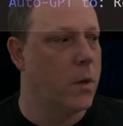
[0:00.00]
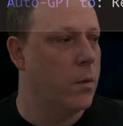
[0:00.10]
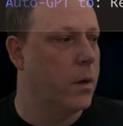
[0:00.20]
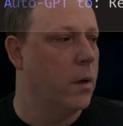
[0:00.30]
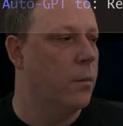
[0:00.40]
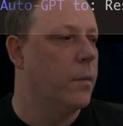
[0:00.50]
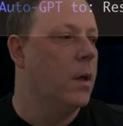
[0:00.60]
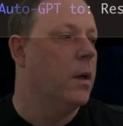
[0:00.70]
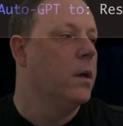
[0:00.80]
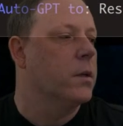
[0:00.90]
There we go.
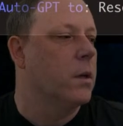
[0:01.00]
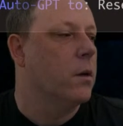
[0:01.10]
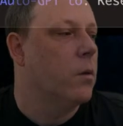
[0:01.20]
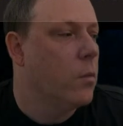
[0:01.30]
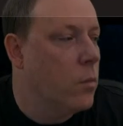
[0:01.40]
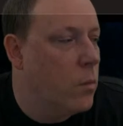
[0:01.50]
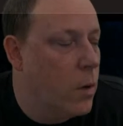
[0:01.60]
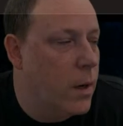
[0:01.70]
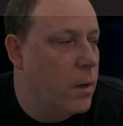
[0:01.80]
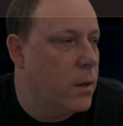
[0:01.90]
So
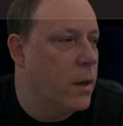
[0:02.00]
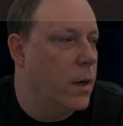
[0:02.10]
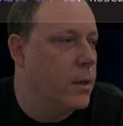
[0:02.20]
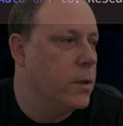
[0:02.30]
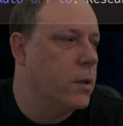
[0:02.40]
what did I